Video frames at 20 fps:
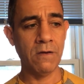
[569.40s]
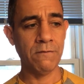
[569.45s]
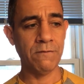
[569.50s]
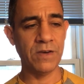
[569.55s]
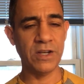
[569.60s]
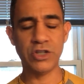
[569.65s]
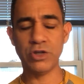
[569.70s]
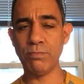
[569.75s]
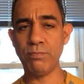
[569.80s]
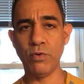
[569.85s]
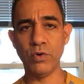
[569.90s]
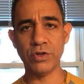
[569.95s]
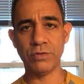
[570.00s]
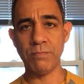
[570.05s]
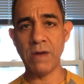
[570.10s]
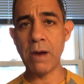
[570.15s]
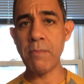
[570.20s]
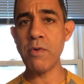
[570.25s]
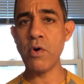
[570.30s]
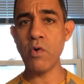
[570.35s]
visible is
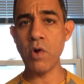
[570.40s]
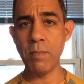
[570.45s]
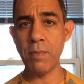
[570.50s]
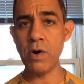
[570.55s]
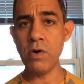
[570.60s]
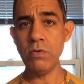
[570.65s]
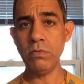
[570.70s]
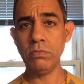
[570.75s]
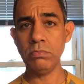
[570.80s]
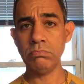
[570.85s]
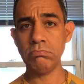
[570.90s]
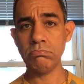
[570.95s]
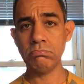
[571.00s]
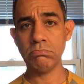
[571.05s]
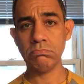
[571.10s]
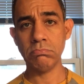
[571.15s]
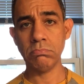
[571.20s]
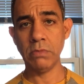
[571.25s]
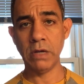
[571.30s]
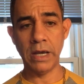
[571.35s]
memorable.
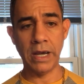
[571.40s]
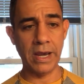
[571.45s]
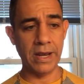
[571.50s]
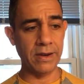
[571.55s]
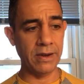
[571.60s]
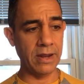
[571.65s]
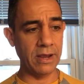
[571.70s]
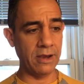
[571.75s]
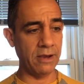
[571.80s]
And